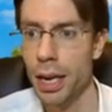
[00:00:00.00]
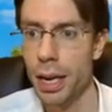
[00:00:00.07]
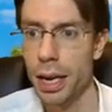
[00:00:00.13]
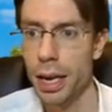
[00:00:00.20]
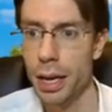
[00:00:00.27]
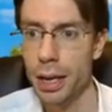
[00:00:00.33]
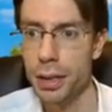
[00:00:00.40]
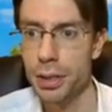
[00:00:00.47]

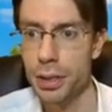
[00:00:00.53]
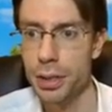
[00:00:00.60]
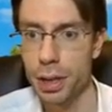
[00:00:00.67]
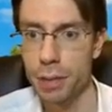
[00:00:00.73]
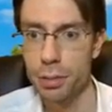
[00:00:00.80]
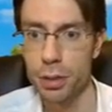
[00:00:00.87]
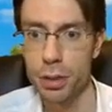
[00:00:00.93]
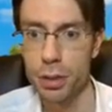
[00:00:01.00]
And
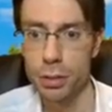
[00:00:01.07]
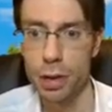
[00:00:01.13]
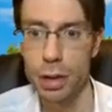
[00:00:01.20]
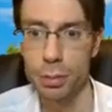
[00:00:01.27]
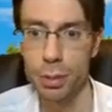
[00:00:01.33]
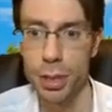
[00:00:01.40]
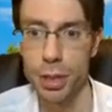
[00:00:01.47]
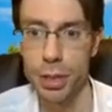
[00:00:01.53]
I'm going to
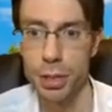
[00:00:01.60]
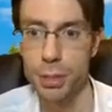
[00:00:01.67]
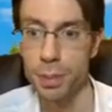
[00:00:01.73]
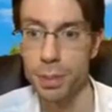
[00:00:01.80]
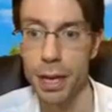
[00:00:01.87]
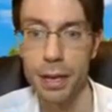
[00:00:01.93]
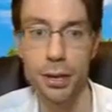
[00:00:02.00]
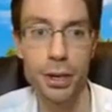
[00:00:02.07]
drop in this
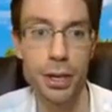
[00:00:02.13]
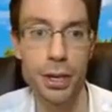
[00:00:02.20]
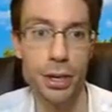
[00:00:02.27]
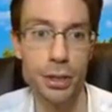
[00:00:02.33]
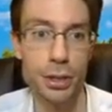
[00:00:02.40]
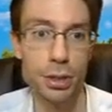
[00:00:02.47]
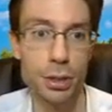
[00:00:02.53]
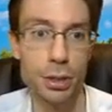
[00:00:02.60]
banner
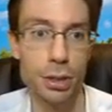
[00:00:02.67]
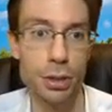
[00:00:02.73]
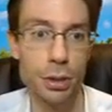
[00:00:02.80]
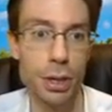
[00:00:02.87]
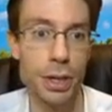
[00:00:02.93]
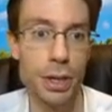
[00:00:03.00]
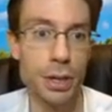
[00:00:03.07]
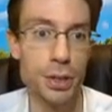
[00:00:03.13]
here. So
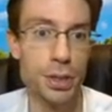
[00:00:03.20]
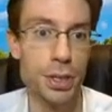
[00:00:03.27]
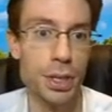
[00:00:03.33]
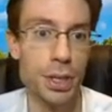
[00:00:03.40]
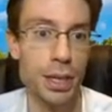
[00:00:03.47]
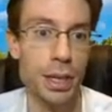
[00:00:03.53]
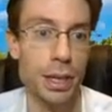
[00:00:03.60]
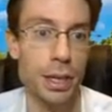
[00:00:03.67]
join
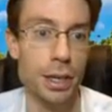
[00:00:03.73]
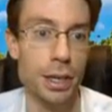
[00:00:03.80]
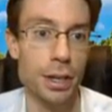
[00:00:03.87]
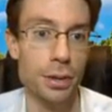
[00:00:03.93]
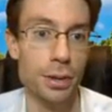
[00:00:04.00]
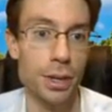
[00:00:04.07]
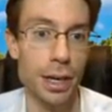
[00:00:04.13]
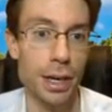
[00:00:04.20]
us,
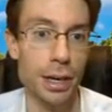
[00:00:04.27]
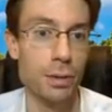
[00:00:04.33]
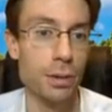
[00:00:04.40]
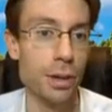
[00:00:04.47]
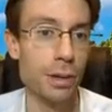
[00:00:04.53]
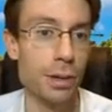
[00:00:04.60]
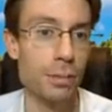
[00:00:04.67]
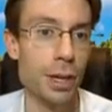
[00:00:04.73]

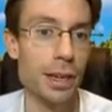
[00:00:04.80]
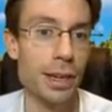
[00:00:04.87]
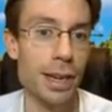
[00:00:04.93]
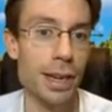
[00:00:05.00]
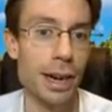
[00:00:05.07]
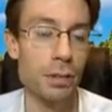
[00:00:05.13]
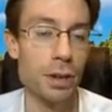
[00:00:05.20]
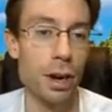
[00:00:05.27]

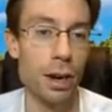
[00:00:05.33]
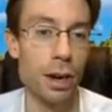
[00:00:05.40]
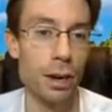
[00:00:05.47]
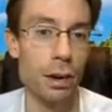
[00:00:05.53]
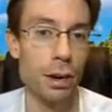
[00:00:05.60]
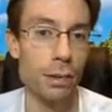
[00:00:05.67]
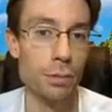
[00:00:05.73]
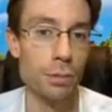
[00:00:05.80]

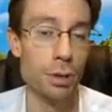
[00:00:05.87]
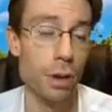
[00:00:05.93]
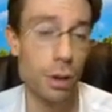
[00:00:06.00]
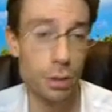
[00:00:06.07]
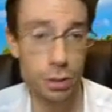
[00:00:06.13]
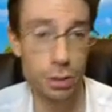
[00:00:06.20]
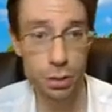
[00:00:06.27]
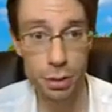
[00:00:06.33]

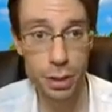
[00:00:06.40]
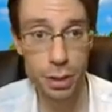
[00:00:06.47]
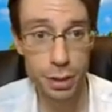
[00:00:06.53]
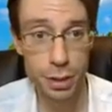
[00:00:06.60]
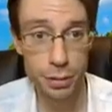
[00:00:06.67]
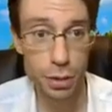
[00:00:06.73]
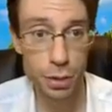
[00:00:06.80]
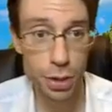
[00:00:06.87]
getquantummoneynow.com. Join
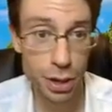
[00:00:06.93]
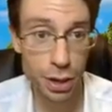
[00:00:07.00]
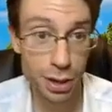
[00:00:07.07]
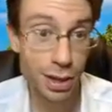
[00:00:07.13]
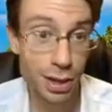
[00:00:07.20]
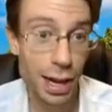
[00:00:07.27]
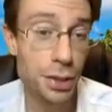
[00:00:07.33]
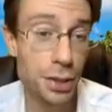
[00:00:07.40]
us for the
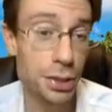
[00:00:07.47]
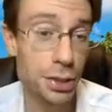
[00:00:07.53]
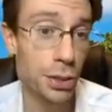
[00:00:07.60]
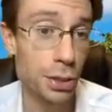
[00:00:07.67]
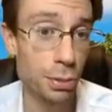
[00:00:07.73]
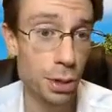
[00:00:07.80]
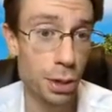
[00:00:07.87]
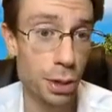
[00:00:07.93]

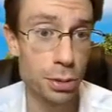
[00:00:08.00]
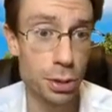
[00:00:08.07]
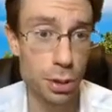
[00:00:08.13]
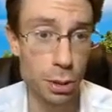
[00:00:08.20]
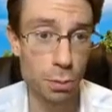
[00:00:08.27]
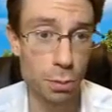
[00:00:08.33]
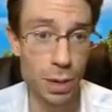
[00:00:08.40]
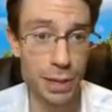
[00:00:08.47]
classes that we host
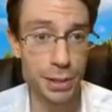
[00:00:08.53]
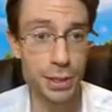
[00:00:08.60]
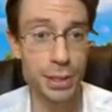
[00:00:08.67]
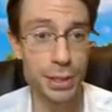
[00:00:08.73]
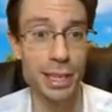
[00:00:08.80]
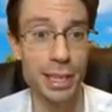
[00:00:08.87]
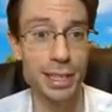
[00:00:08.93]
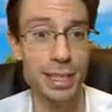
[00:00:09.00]
on
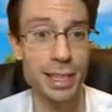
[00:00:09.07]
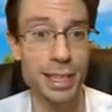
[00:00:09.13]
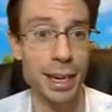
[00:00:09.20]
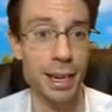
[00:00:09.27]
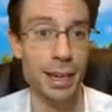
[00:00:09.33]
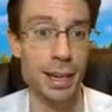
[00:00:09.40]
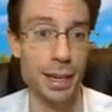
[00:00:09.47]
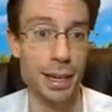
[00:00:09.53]
Wednesdays
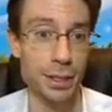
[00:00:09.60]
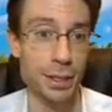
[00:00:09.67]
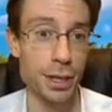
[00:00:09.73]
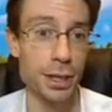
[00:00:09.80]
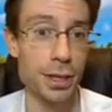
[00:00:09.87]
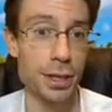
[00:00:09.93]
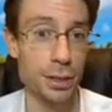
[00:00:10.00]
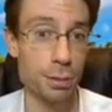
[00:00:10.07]
and
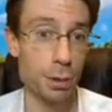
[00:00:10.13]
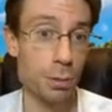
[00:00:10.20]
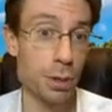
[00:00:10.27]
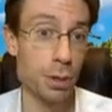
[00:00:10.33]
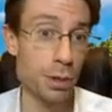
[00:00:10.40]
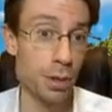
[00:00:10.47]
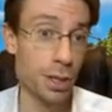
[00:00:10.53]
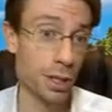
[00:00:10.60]
Sundays, where
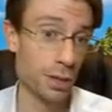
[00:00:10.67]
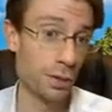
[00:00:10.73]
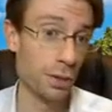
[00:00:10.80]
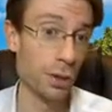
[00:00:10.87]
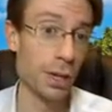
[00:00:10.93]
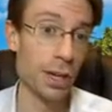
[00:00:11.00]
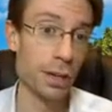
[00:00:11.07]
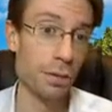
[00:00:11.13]
we do this
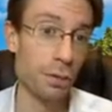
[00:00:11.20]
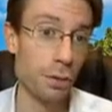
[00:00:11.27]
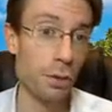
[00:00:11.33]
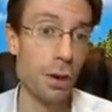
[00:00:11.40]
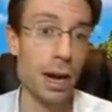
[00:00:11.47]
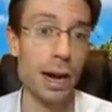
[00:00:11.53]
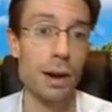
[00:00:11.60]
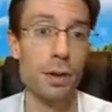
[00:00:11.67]
for like a
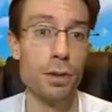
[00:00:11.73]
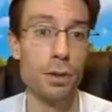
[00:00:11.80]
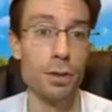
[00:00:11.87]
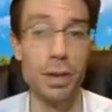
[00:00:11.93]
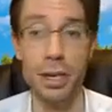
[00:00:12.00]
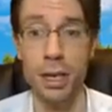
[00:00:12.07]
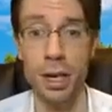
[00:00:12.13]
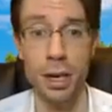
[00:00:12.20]
full
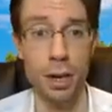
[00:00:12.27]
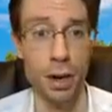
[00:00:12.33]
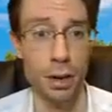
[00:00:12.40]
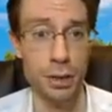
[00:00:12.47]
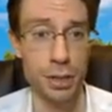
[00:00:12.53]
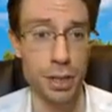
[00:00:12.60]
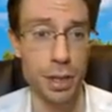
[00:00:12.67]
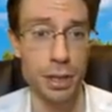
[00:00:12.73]
hour.
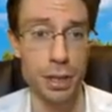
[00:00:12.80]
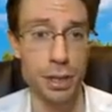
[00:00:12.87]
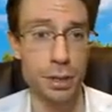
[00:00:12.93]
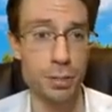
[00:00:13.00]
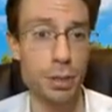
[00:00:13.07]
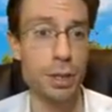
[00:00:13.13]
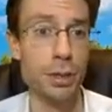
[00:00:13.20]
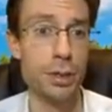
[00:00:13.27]
On
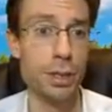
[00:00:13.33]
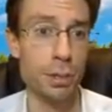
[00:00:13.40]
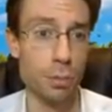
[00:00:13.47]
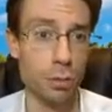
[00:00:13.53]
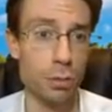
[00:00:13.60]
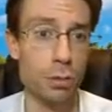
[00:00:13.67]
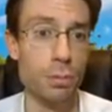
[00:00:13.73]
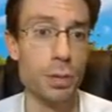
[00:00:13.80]
Sundays, we do
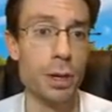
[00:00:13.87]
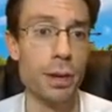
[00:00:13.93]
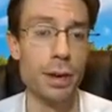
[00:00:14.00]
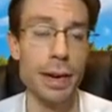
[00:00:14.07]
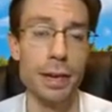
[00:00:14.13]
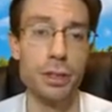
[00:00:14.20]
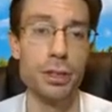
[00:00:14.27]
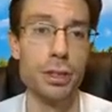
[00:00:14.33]
some group
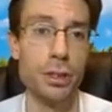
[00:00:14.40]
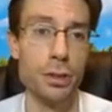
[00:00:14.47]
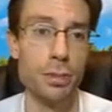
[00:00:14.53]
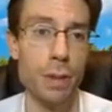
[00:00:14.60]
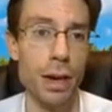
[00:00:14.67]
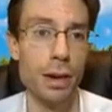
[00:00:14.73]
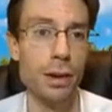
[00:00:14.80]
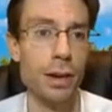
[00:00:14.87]
interaction as
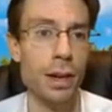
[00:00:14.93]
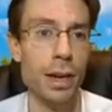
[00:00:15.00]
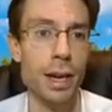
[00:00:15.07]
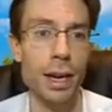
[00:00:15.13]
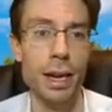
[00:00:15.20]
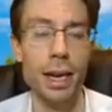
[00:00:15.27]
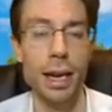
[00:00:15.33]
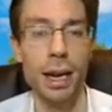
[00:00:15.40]
well.
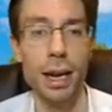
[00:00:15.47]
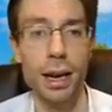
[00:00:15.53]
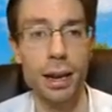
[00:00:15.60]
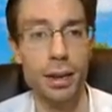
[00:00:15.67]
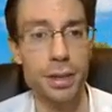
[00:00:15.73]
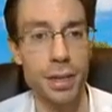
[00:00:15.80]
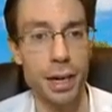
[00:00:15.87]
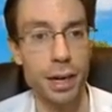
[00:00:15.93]

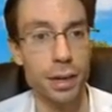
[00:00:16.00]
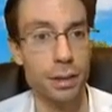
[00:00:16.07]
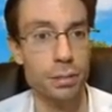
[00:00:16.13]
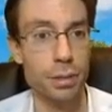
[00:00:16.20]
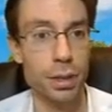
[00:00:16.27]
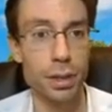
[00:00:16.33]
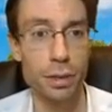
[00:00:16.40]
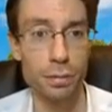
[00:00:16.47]
And
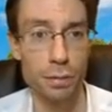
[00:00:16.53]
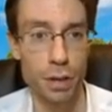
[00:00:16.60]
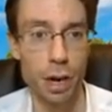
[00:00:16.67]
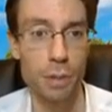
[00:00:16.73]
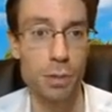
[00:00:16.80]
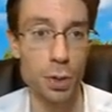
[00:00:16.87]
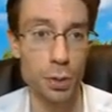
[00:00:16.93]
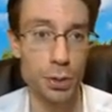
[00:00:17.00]
really
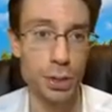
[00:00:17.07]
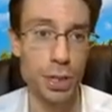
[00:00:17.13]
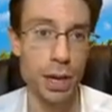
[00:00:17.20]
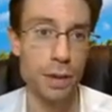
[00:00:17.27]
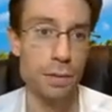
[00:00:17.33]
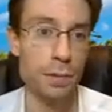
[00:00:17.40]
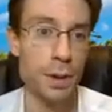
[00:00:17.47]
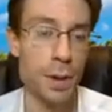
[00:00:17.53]
phenomenal
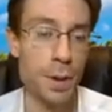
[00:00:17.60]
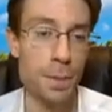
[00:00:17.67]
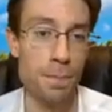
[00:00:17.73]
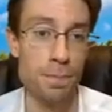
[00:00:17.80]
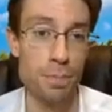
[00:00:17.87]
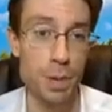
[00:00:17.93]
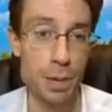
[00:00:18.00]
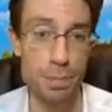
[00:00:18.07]
stuff.
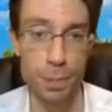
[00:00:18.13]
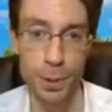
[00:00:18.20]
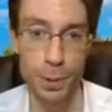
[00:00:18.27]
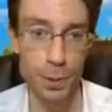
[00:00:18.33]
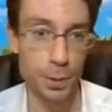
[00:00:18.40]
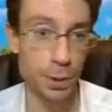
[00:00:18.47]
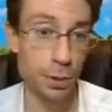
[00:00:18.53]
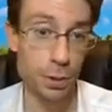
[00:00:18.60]

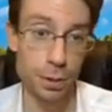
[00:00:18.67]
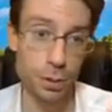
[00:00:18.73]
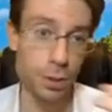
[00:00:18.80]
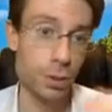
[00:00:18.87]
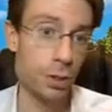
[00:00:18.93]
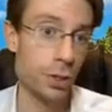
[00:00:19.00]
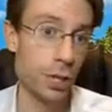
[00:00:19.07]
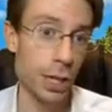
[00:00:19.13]
people, you
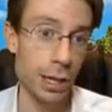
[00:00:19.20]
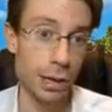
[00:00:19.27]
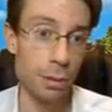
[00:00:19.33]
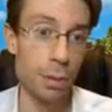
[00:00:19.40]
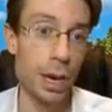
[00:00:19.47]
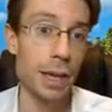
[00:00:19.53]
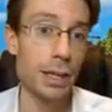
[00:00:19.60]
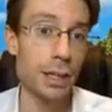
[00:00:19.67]
can check
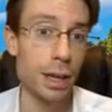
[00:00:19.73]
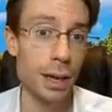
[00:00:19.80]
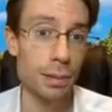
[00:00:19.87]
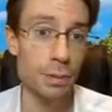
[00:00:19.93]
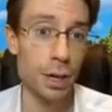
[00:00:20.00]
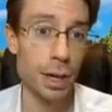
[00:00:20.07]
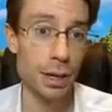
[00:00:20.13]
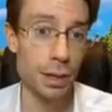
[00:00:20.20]
out my
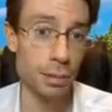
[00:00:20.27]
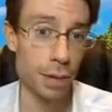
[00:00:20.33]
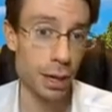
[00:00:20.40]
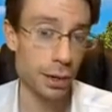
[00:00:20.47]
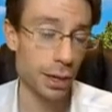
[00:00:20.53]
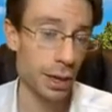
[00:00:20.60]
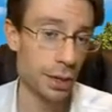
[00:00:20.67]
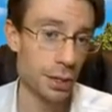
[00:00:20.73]
timeline, and
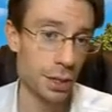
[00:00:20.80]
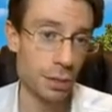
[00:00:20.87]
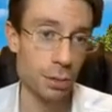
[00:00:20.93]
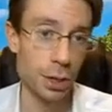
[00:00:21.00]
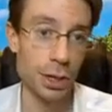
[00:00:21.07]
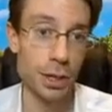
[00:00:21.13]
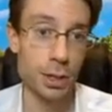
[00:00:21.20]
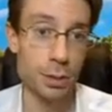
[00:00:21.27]
Malik has some
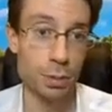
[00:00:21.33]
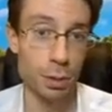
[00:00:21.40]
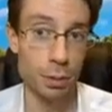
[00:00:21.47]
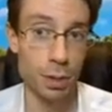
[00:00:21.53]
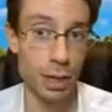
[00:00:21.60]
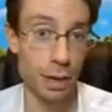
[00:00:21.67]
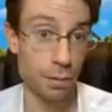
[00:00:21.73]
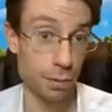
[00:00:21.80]
on his, where
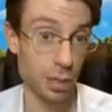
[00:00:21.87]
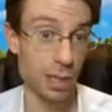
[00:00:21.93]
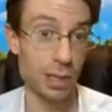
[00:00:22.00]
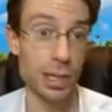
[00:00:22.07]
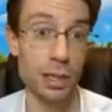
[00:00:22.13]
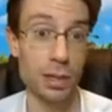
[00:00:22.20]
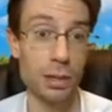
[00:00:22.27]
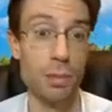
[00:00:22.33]
we have like
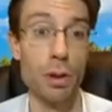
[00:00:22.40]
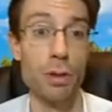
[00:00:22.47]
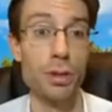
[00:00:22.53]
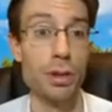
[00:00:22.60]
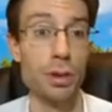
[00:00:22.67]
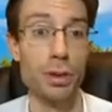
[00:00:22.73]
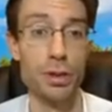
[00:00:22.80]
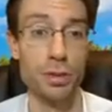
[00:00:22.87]

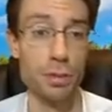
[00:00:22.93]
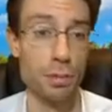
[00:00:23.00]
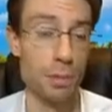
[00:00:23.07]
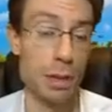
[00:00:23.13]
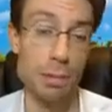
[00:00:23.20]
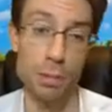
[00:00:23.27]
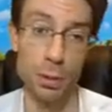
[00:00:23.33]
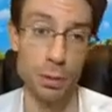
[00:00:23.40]
testimonials from
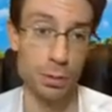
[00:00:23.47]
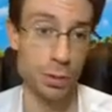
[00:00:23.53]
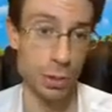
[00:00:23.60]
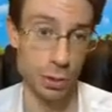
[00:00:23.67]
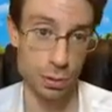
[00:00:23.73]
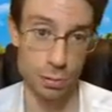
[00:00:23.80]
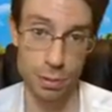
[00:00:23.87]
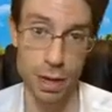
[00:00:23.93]
people
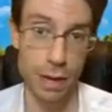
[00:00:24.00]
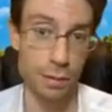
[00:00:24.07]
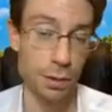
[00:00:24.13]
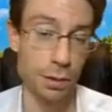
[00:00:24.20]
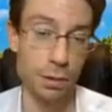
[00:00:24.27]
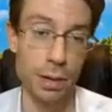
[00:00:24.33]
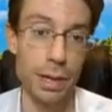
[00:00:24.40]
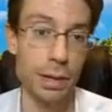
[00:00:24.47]
just
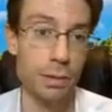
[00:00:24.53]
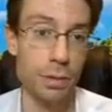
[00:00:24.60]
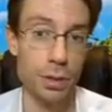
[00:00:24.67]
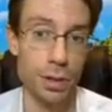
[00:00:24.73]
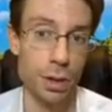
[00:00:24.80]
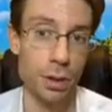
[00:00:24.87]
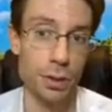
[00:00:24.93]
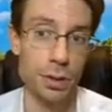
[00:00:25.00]
having great
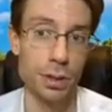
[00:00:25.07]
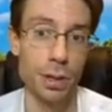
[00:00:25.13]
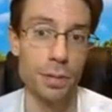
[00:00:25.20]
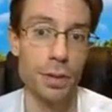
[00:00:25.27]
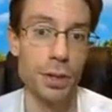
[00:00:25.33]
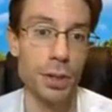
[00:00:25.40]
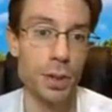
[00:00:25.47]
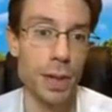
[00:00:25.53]
results,
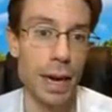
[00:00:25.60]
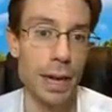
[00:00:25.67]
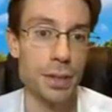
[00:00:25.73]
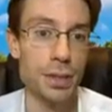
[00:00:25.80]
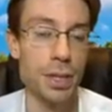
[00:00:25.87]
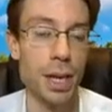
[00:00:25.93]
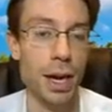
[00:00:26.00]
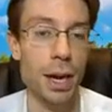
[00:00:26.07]
loving the
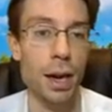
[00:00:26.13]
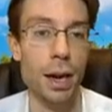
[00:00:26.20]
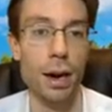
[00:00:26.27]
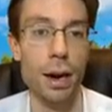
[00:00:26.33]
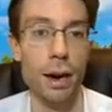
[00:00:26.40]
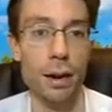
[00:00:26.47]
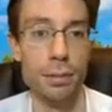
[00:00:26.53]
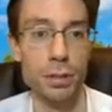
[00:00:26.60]
class.
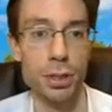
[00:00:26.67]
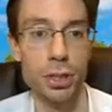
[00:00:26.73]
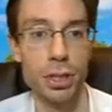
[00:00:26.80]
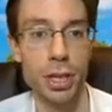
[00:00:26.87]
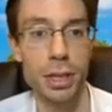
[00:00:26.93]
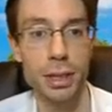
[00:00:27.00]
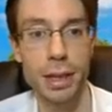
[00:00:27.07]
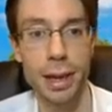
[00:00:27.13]
So
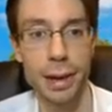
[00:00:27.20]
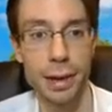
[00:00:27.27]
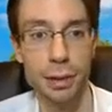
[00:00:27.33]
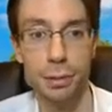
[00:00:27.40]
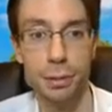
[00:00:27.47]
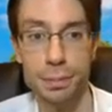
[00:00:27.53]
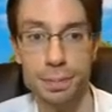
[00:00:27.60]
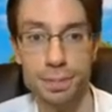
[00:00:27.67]
check that out.